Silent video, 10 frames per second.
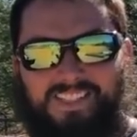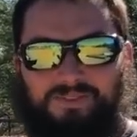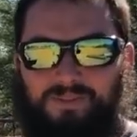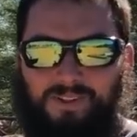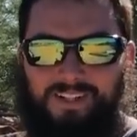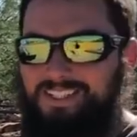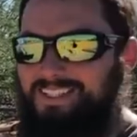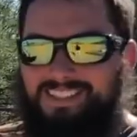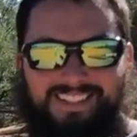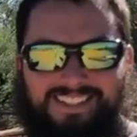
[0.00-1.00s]
the
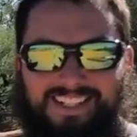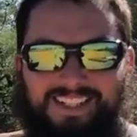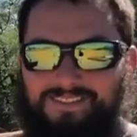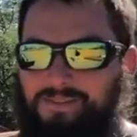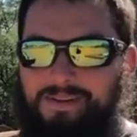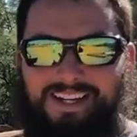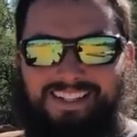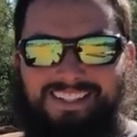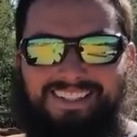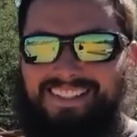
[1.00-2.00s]
forest is the city for
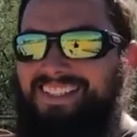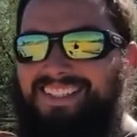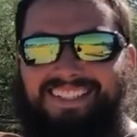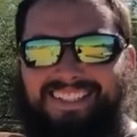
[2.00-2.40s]
me. True.